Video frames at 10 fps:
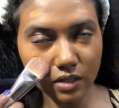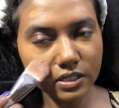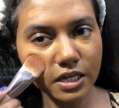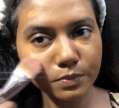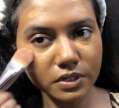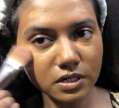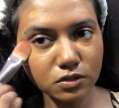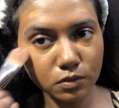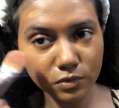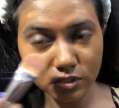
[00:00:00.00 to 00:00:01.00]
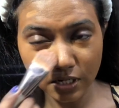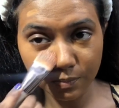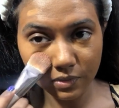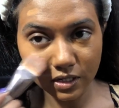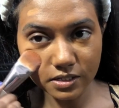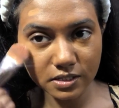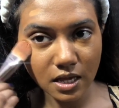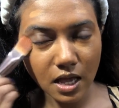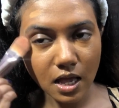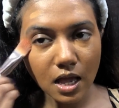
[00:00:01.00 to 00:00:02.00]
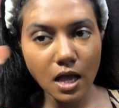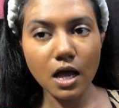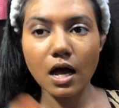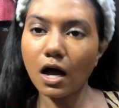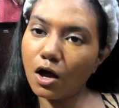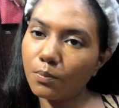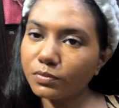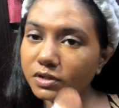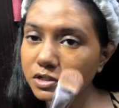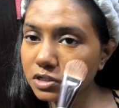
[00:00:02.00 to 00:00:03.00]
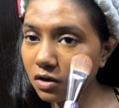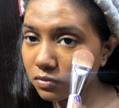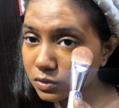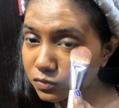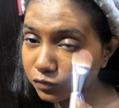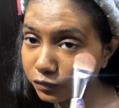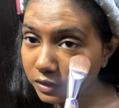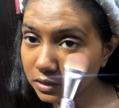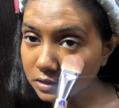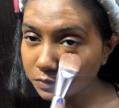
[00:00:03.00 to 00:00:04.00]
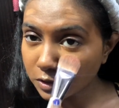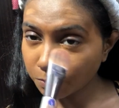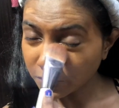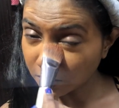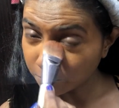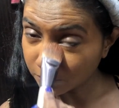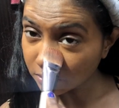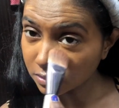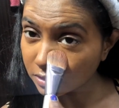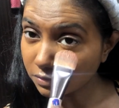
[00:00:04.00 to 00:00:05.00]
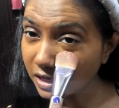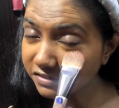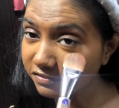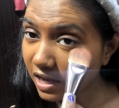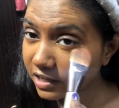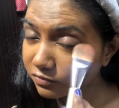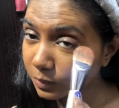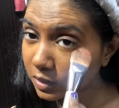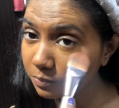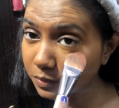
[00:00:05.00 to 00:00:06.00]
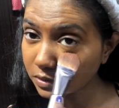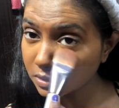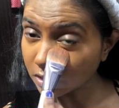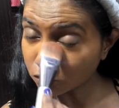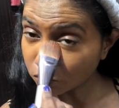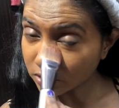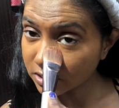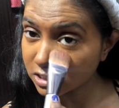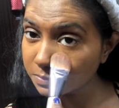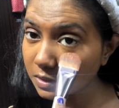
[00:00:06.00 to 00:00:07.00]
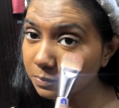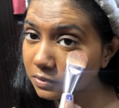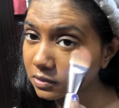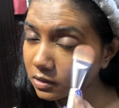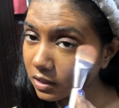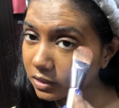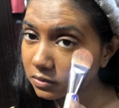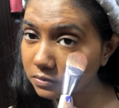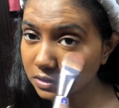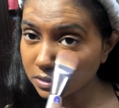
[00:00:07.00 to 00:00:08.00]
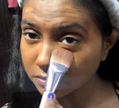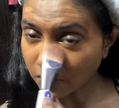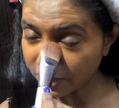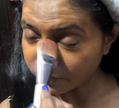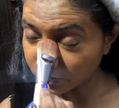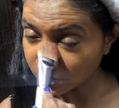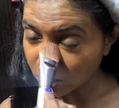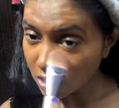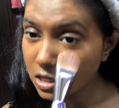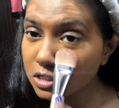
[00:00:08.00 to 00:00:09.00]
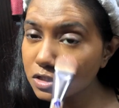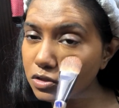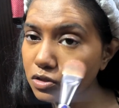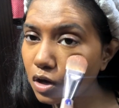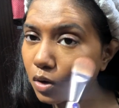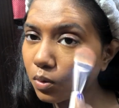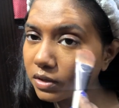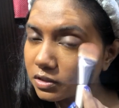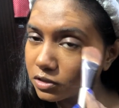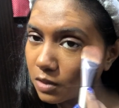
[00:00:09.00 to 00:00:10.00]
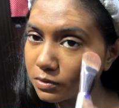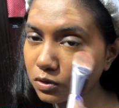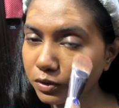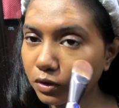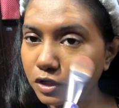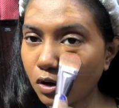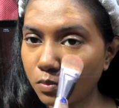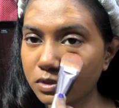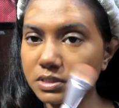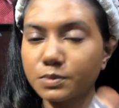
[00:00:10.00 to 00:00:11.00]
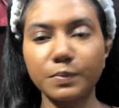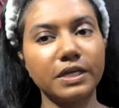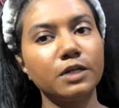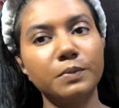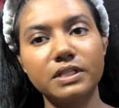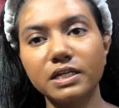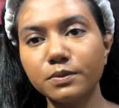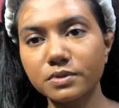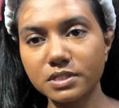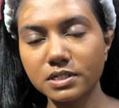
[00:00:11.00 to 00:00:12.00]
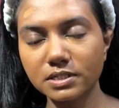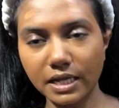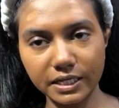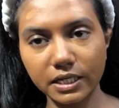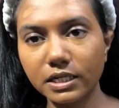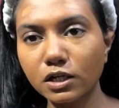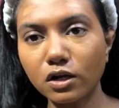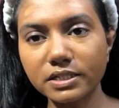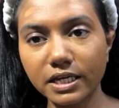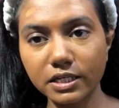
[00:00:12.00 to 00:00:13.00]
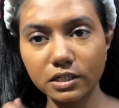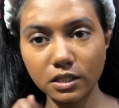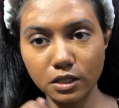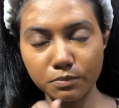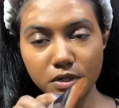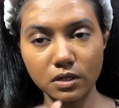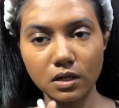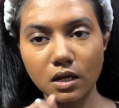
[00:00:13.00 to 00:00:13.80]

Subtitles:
10 minutes, almost 10 minutes, the rickshaw was filled with people. There were like 5 people, total 6 people, including the driver. So the rickshaw was going on the normal speed, but then he wasn't like, he did not take it in the middle.